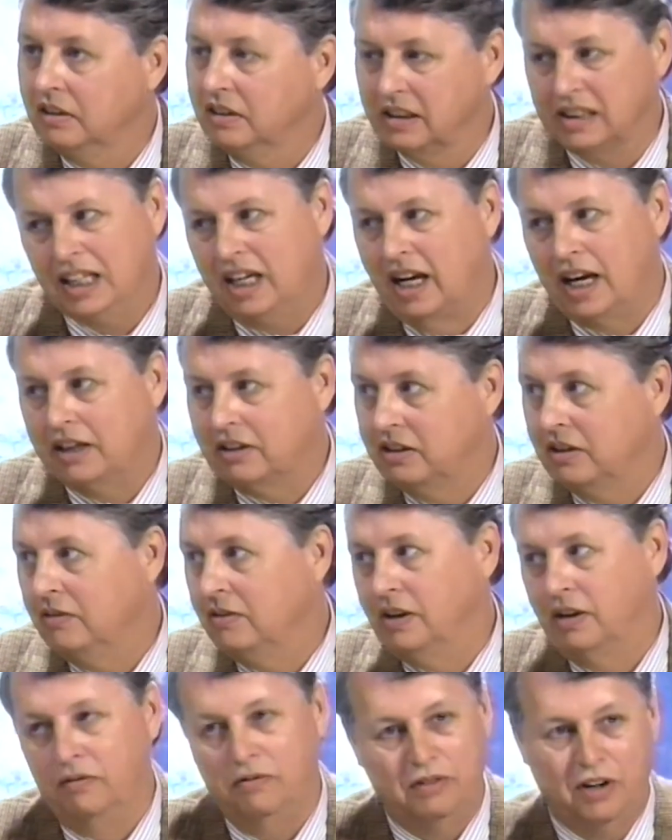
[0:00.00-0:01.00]
This is an
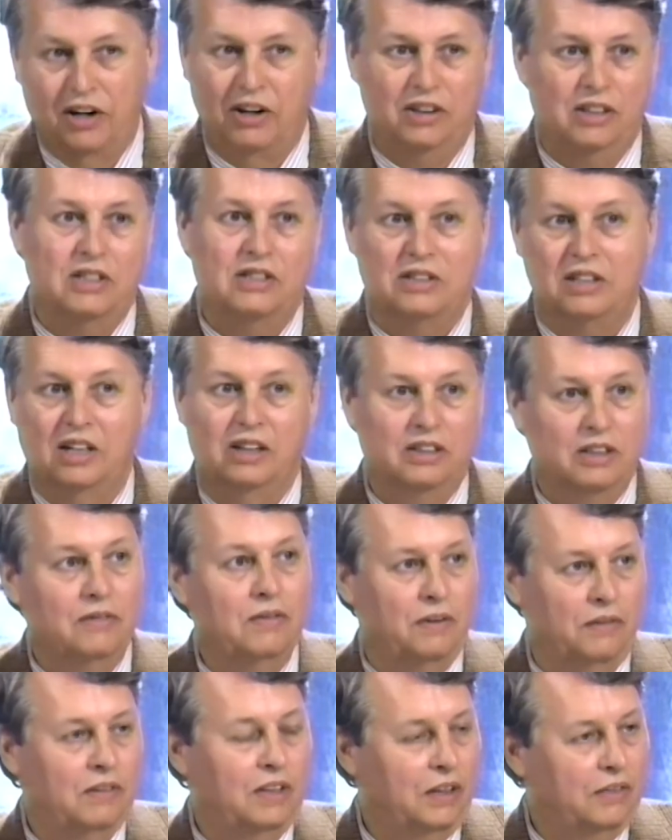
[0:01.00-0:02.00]
activity very
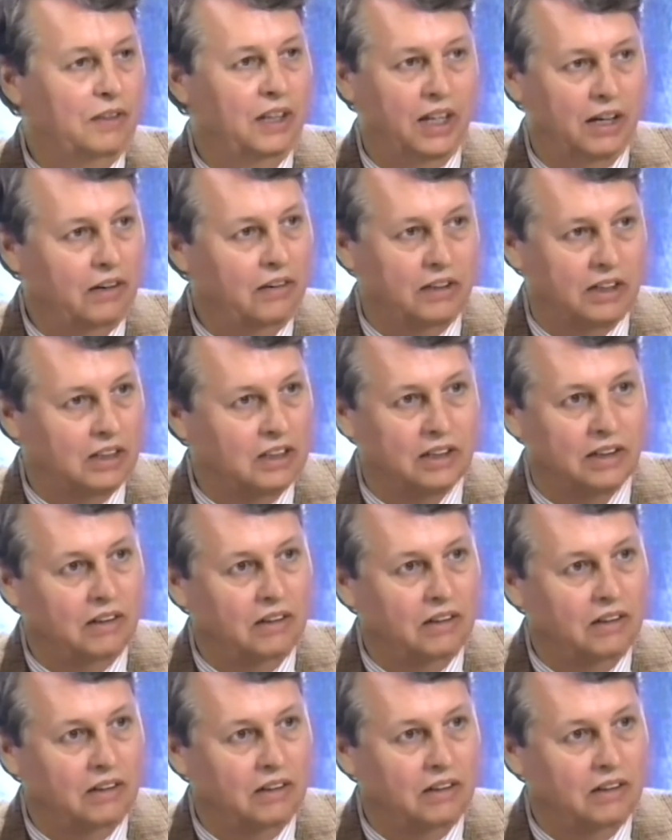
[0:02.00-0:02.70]
distinctive of living entity.